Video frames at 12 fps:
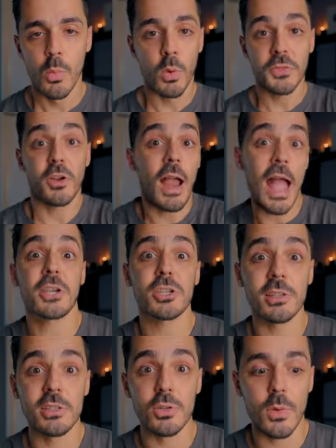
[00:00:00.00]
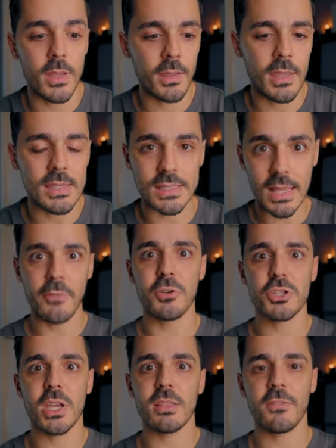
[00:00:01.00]
what they're actually doing is
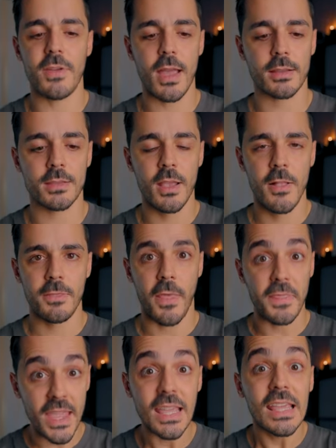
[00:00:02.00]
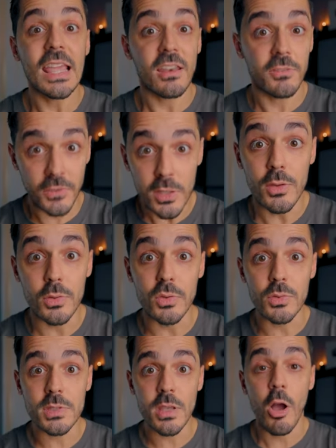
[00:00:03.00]
leveraging the fact that they can get
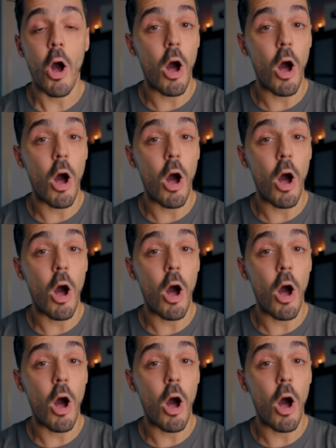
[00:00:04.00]
views